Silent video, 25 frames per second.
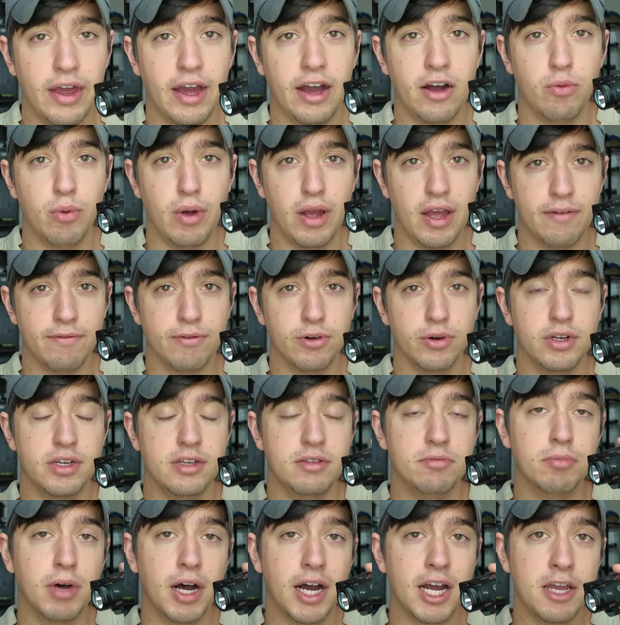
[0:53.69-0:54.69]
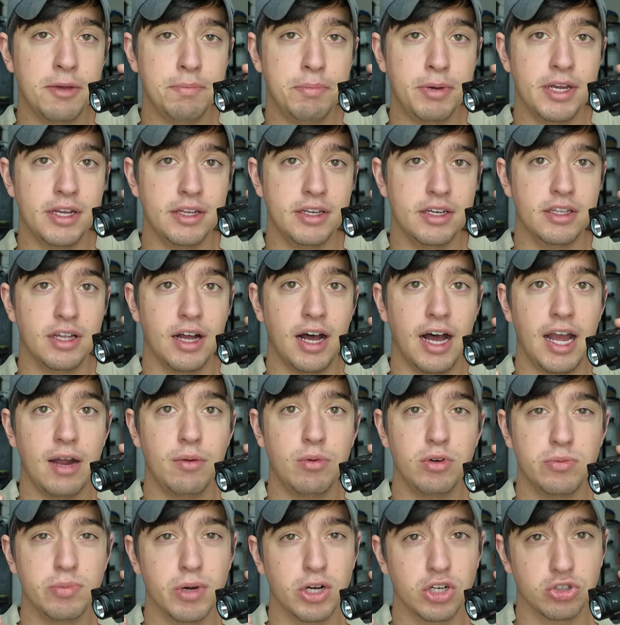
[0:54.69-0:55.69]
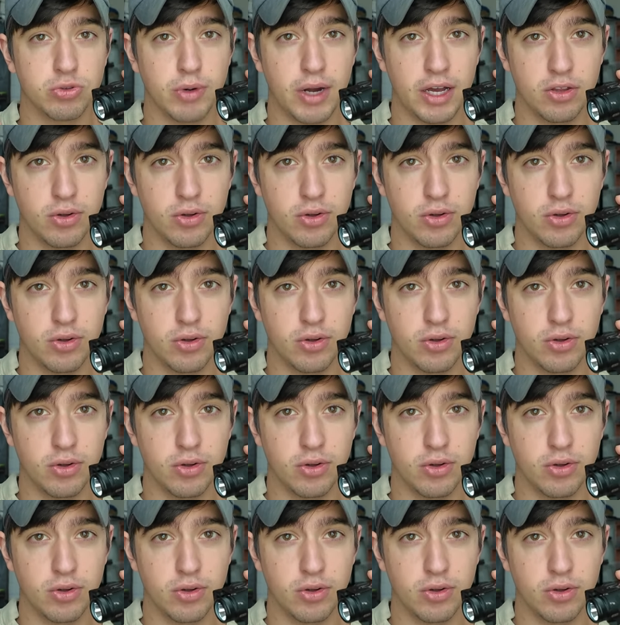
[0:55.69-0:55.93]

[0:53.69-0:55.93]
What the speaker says: However, in my opinion, I would much